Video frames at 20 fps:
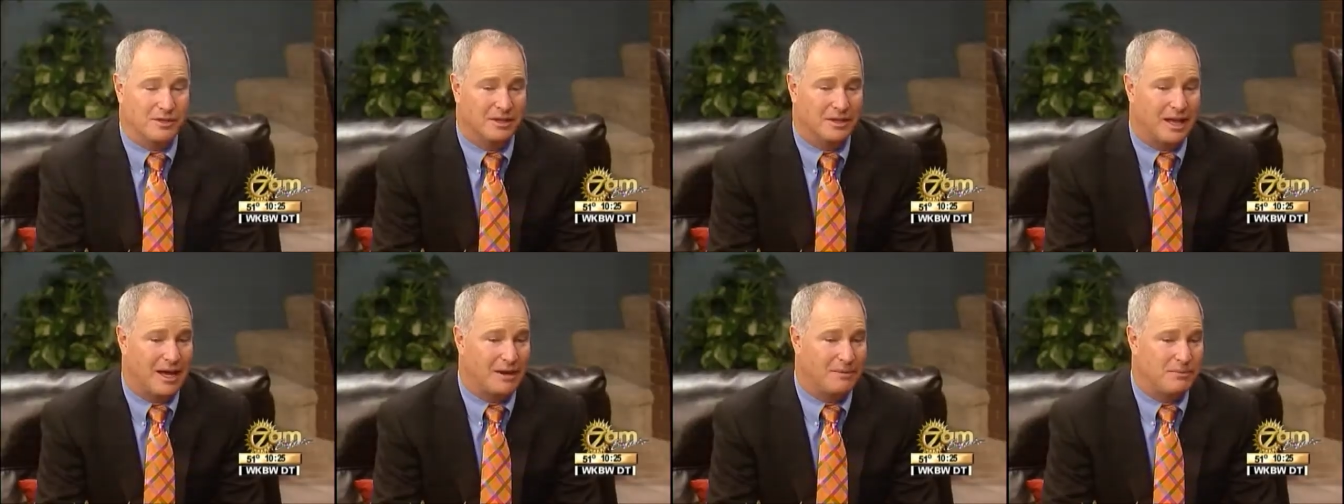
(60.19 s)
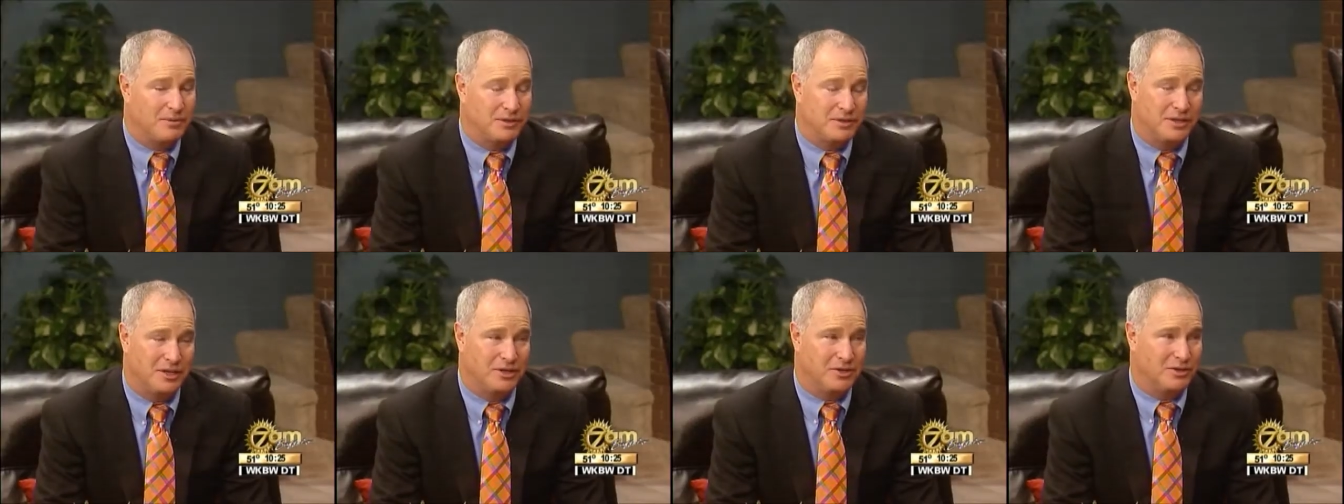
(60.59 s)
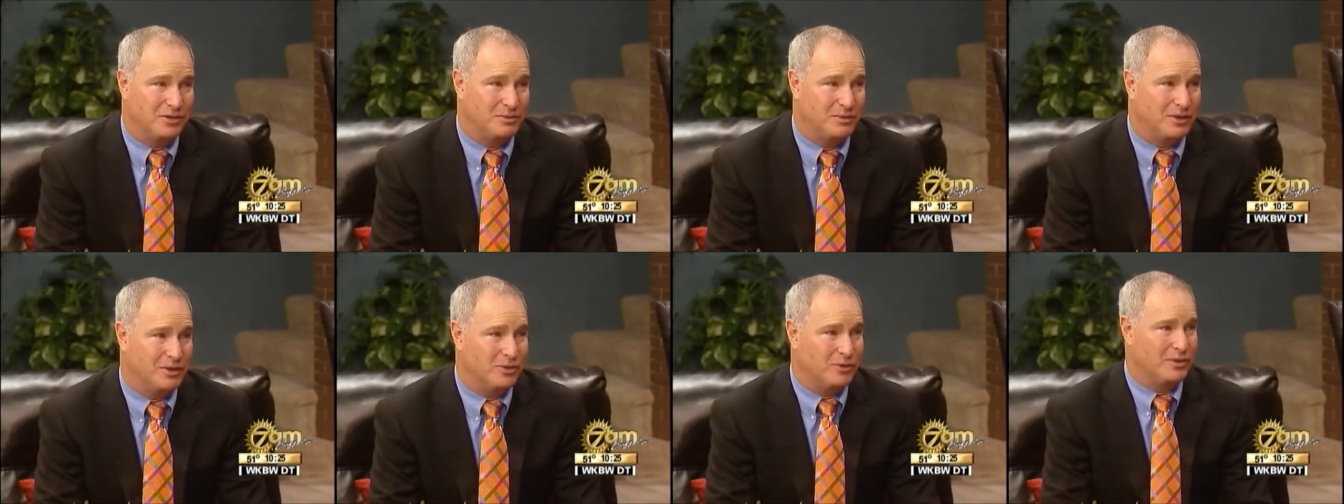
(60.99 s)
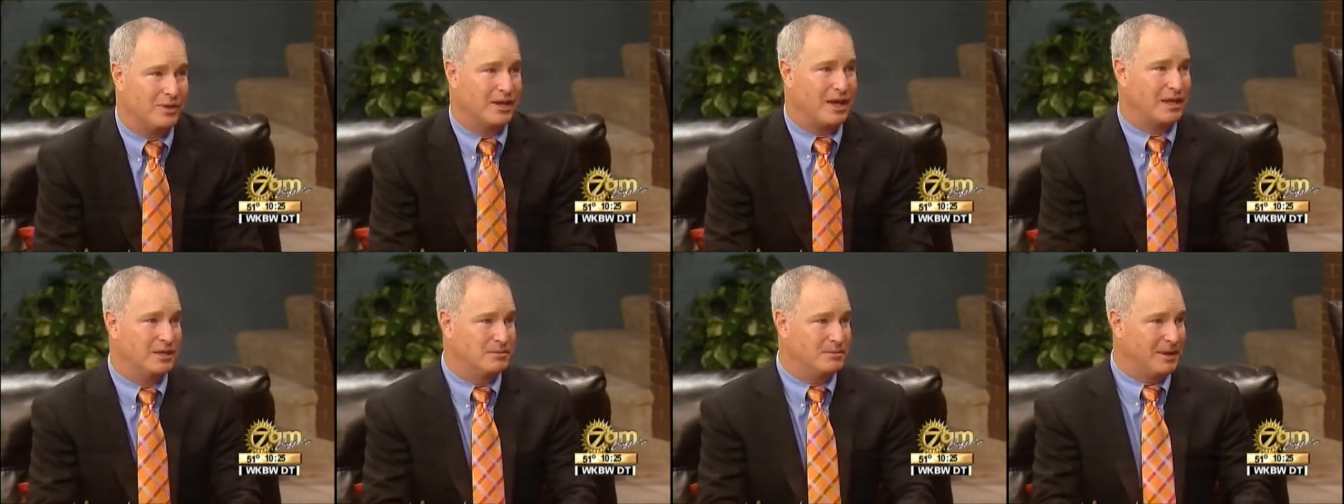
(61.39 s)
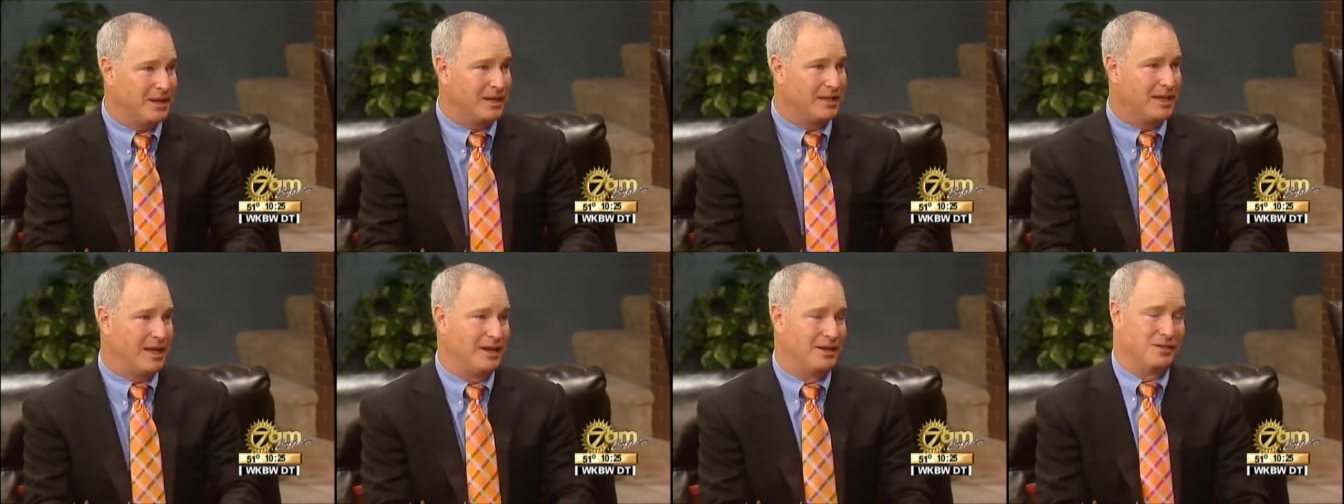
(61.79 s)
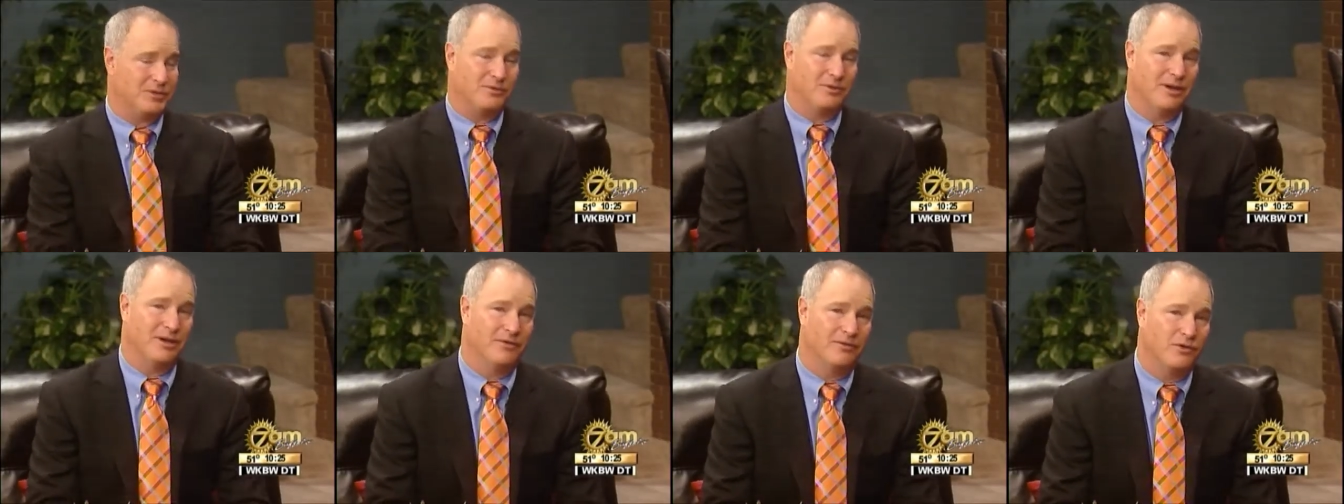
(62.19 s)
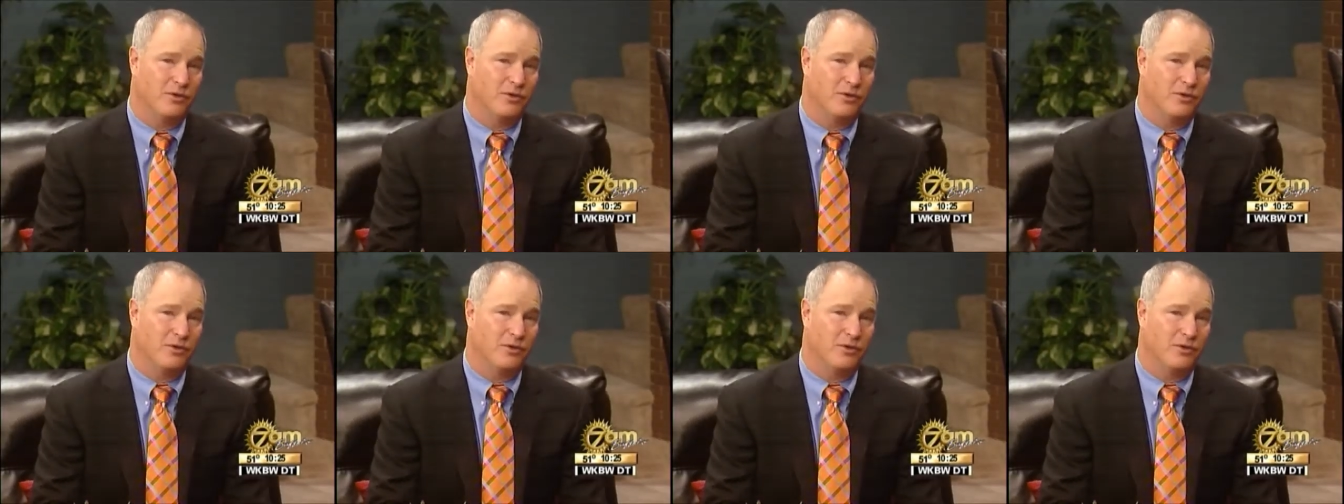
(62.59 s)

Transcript: there's a lot of procedures we do with cosmetic dentistry.